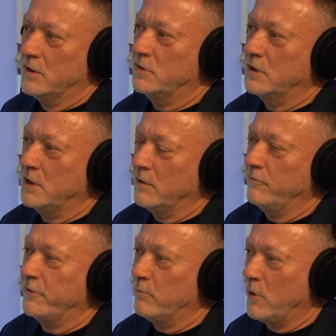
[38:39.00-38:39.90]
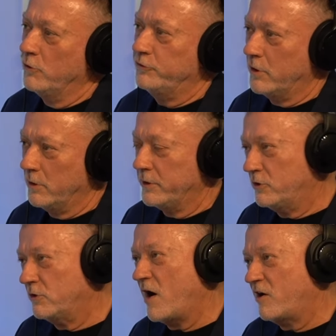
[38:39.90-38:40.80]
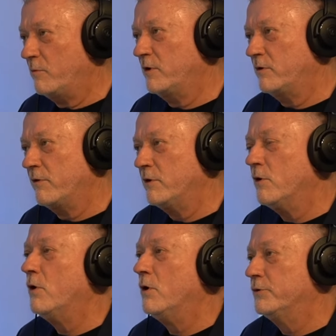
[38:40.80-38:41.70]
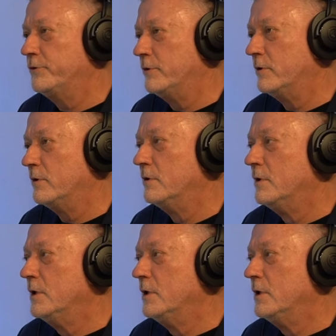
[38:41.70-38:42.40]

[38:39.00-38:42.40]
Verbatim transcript: to give the most holy sacrament to the altar